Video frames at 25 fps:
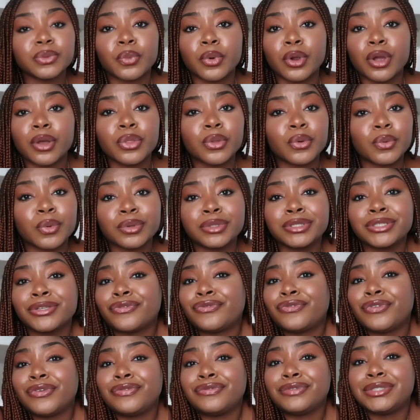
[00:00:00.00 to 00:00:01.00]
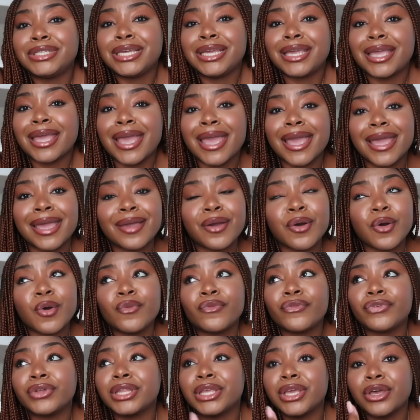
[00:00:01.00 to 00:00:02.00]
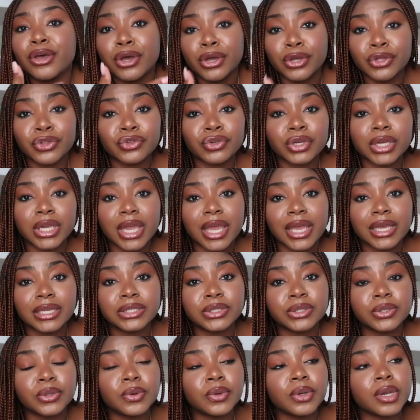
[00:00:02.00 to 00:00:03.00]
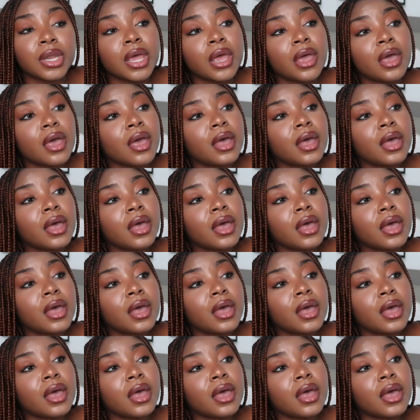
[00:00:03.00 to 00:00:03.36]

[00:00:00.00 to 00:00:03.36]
We're on the road to fifty K, hopefully one hundred K soon.